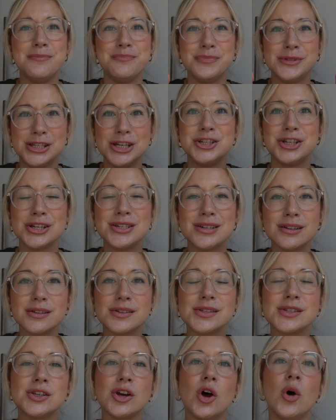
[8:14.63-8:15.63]
digital.
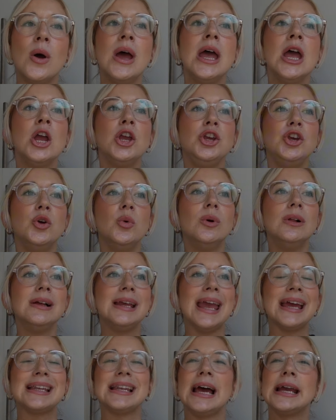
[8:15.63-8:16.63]
So you will
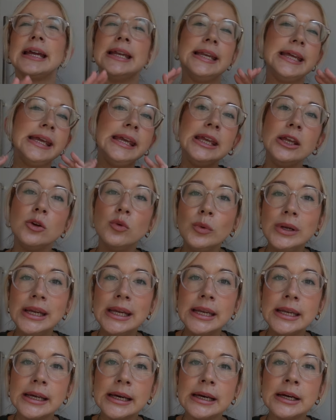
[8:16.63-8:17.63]
get like an
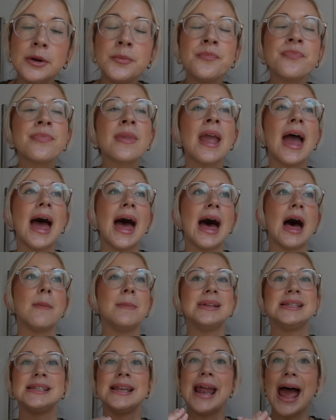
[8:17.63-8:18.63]
e-reader,
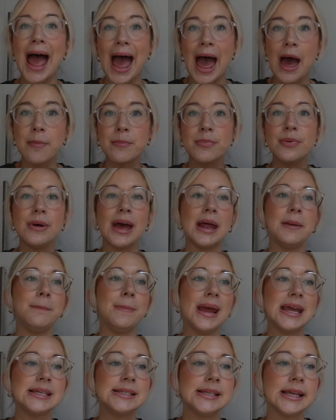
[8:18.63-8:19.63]
it's an app, and
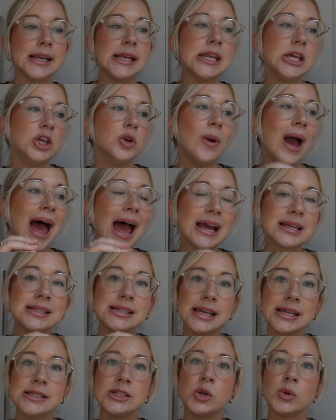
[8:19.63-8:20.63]
basically you
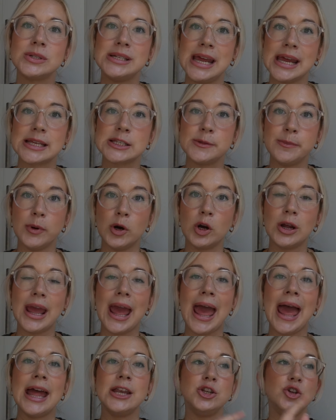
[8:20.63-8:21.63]
access your textbook
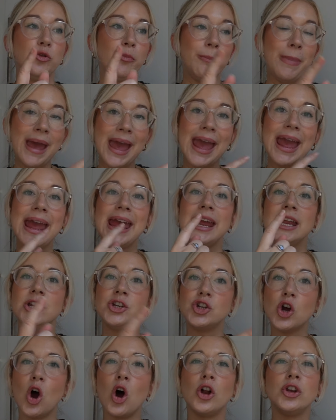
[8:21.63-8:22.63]
and you
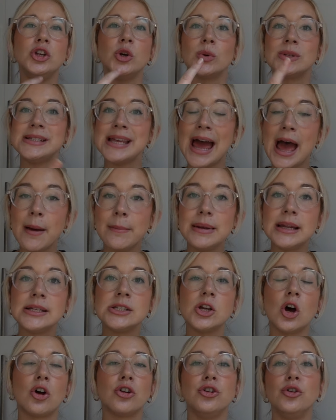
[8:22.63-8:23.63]
page on your
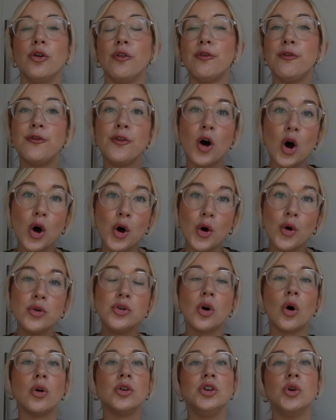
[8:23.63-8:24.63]
tablet, on your
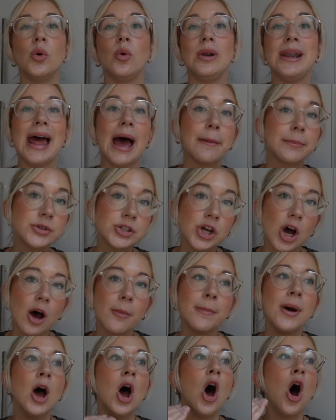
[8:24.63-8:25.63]
phone, on your
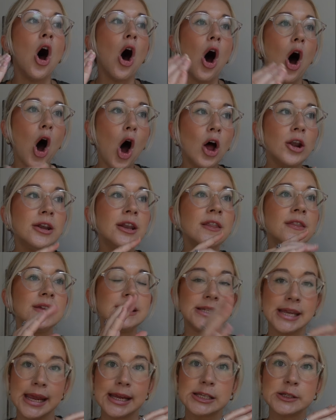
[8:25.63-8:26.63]
laptop, on the
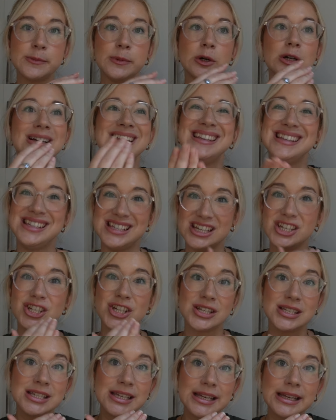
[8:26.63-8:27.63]
textbook
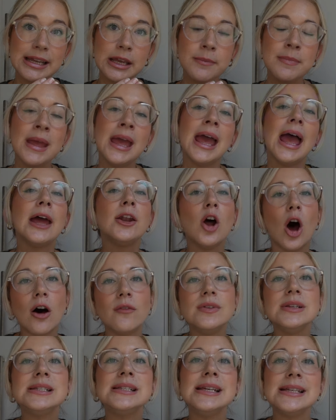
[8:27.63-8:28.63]
digitally. It
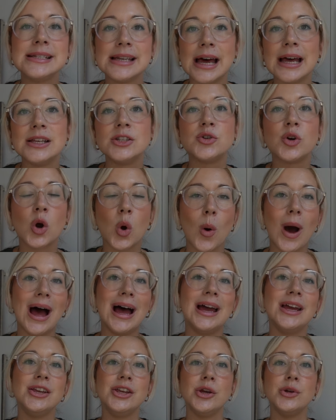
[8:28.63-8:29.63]
obviously does
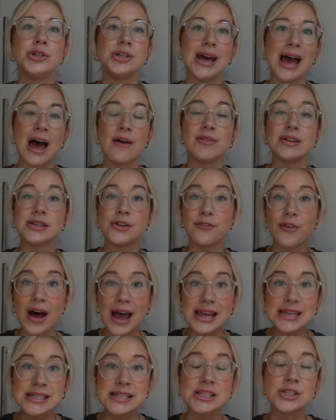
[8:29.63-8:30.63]
require you to have a
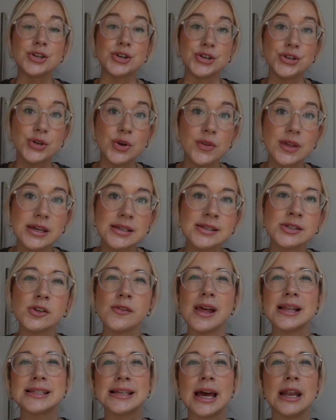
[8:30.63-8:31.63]
device to do this, so
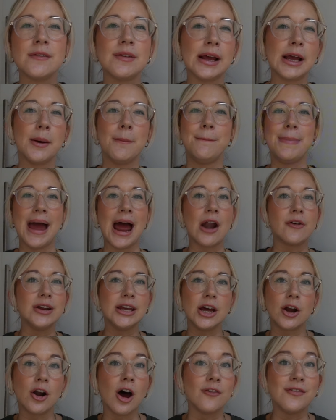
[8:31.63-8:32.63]
that's kind of like a
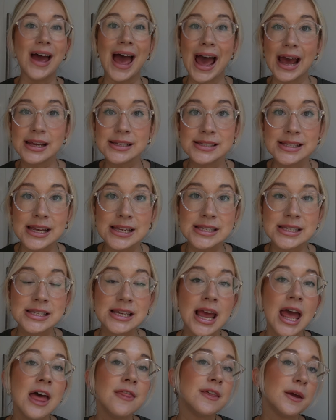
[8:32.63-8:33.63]
barrier of access
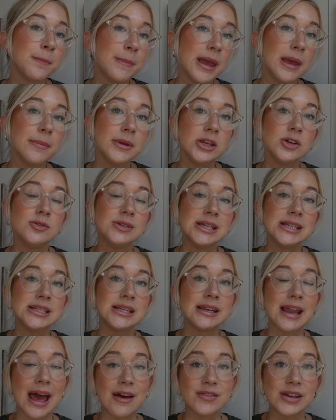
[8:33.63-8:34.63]
that maybe you need
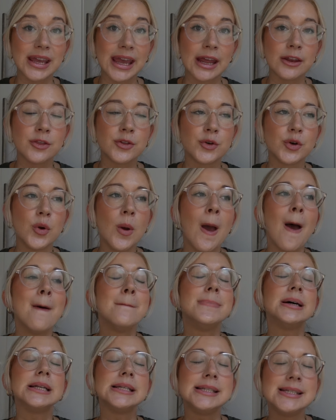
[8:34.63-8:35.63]
to navigate through,
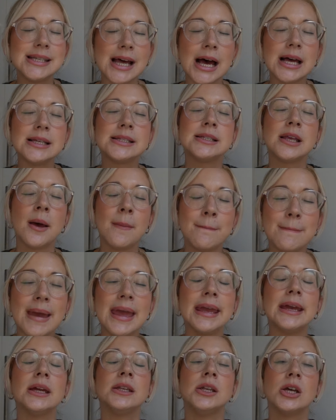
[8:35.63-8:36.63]
but it does
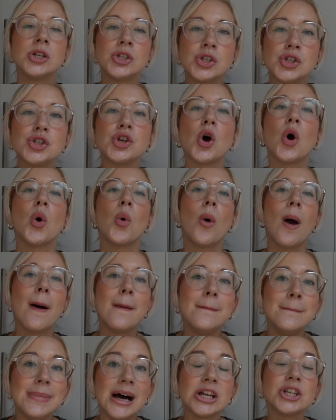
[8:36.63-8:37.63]
make it so
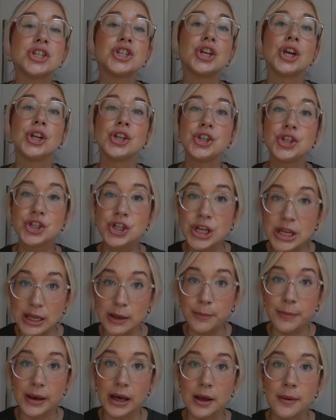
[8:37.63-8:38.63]
much
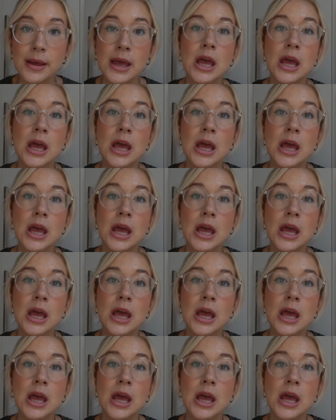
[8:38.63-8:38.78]
cheaper